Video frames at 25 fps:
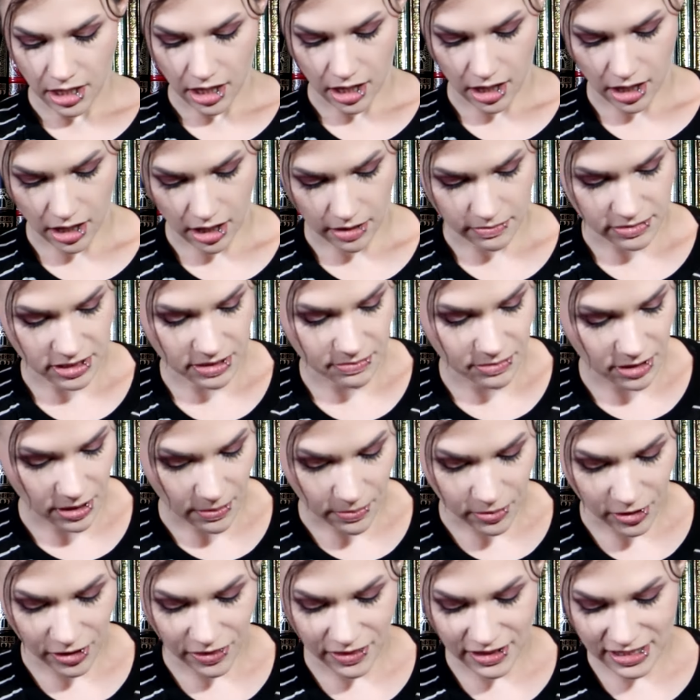So I'm gonna
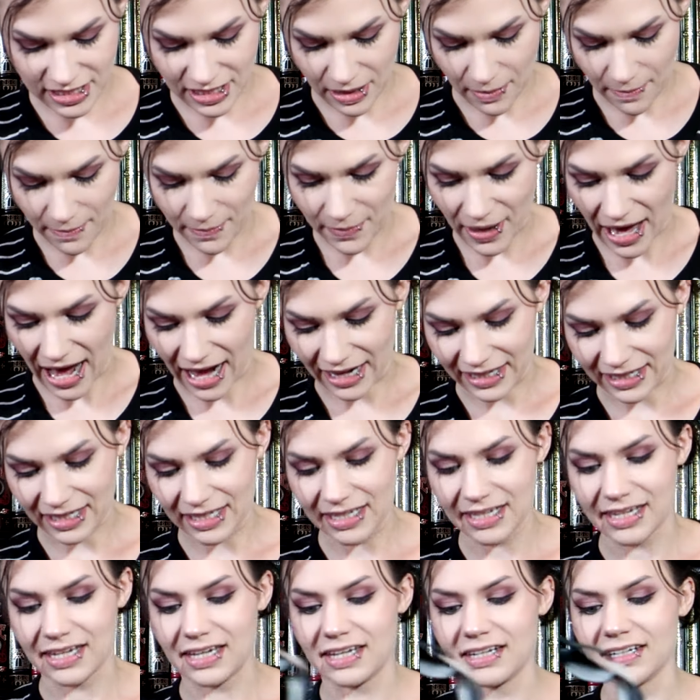put this back
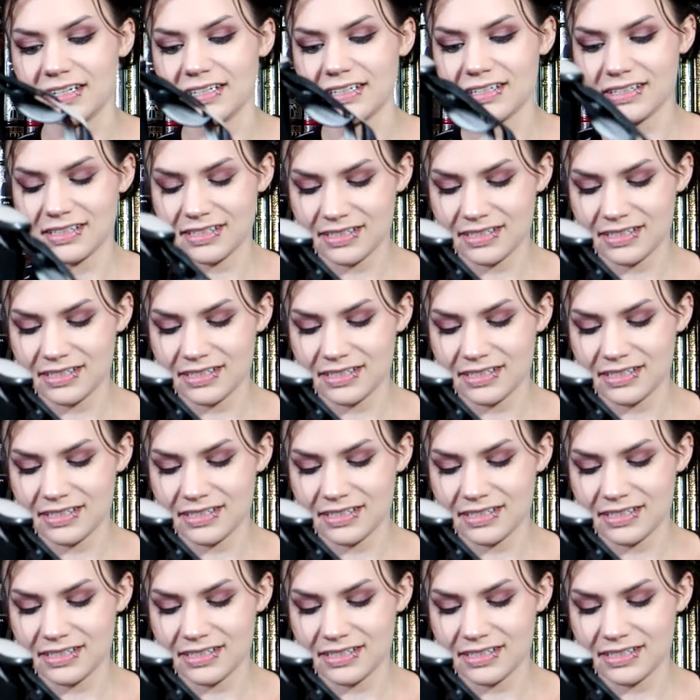in.